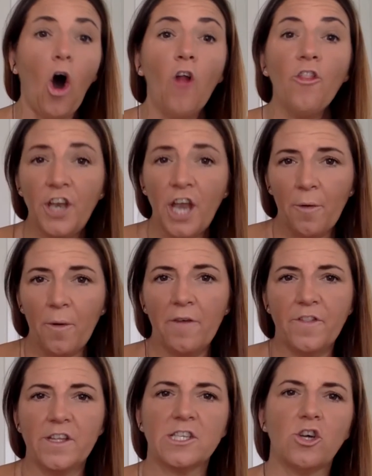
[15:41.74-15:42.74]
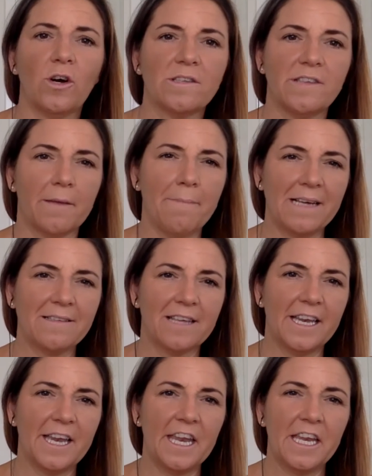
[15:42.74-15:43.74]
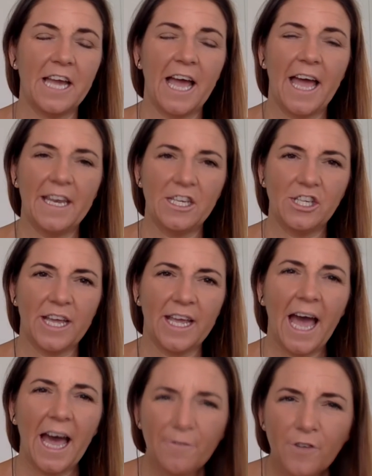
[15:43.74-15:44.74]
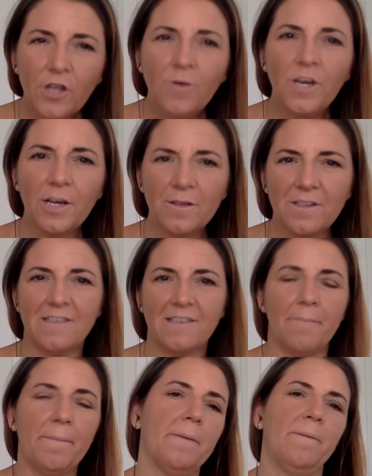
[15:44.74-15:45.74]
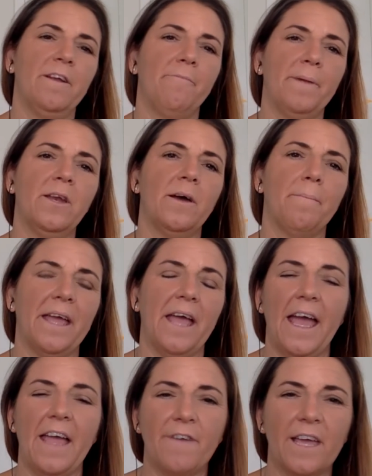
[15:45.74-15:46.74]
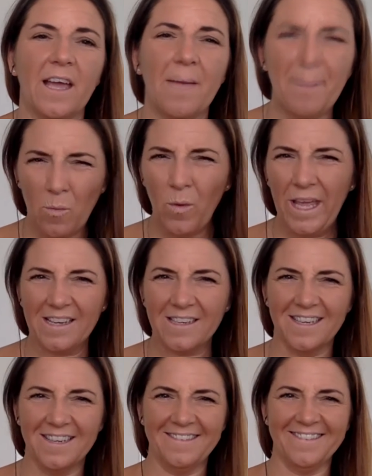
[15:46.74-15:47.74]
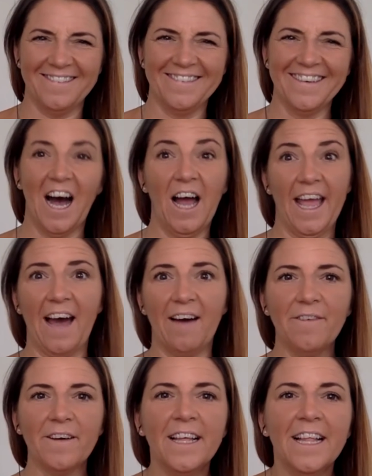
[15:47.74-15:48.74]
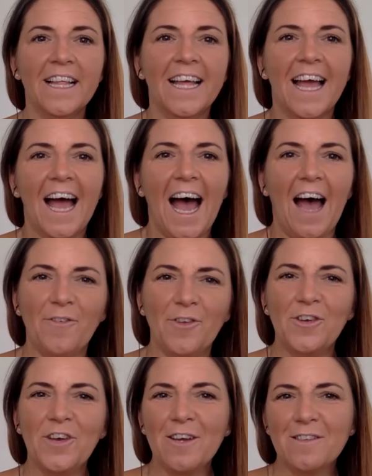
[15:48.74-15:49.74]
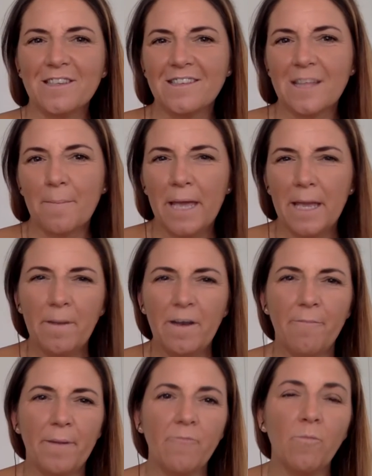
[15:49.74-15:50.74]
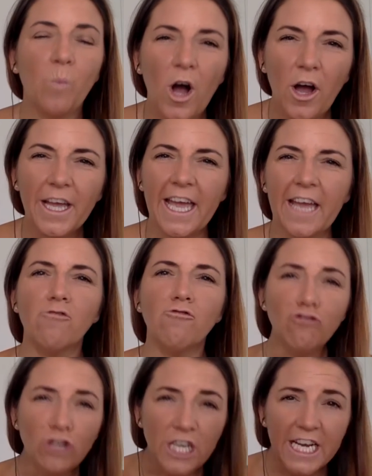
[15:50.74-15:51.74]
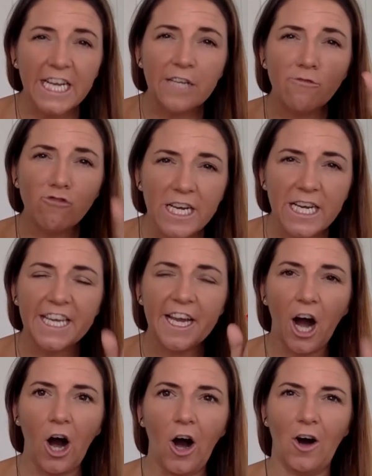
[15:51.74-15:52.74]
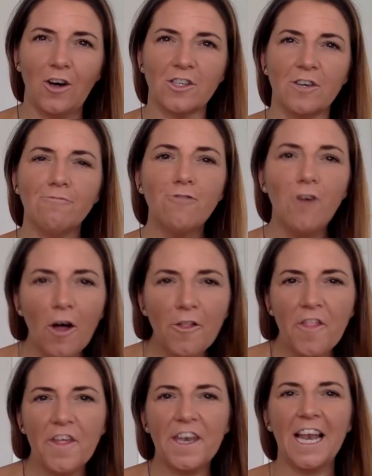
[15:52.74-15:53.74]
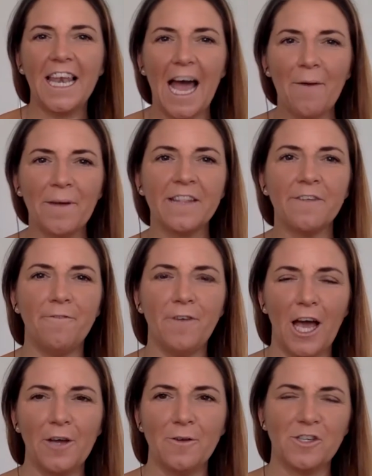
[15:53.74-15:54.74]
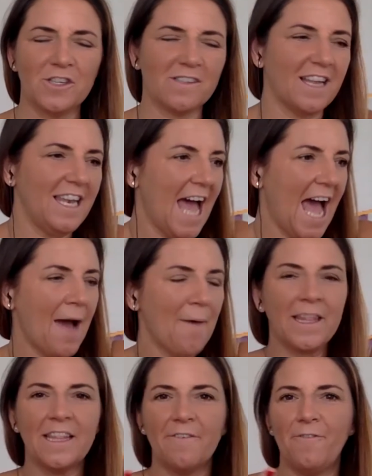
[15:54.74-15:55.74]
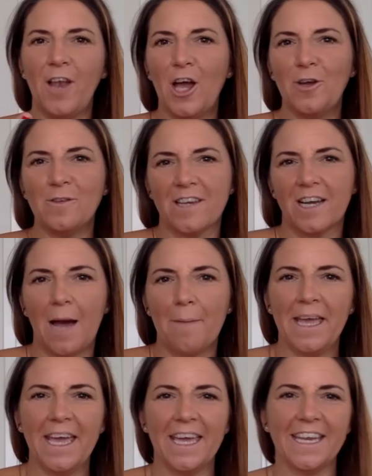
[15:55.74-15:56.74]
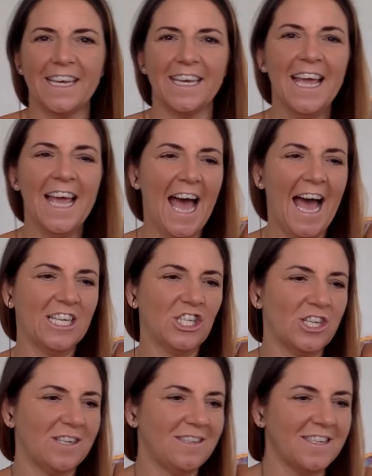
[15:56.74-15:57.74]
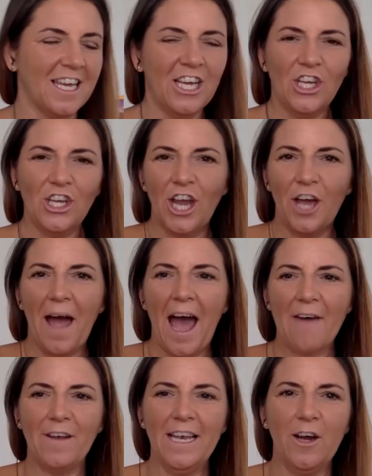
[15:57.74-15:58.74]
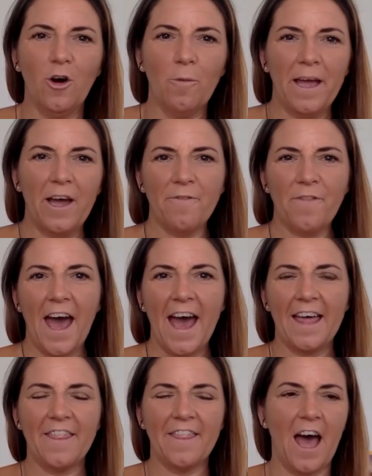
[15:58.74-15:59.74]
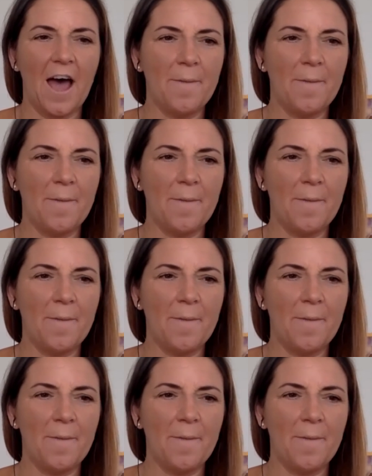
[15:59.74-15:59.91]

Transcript: On the note of the toxic masculine energy, have you noticed that people have been behaving a bit weird? I have. Have you noticed that people have been working really, really hard rather than allowing the flow, just allowing the flow to come in and just, you know, have a little bit of that